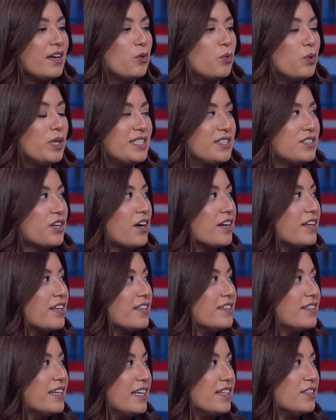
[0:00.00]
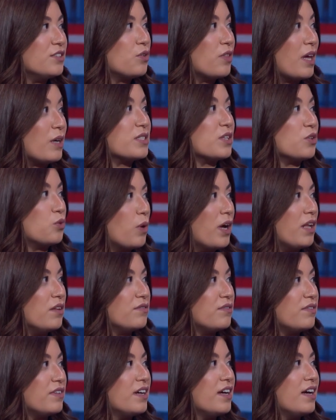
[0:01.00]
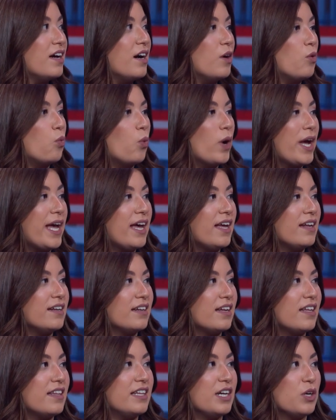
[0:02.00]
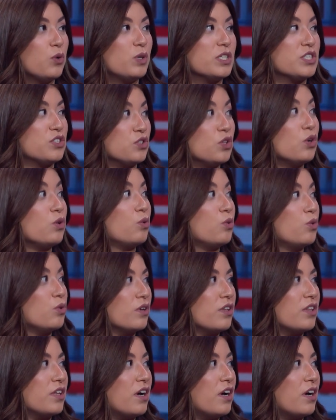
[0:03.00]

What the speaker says: we started in 2012 when there was no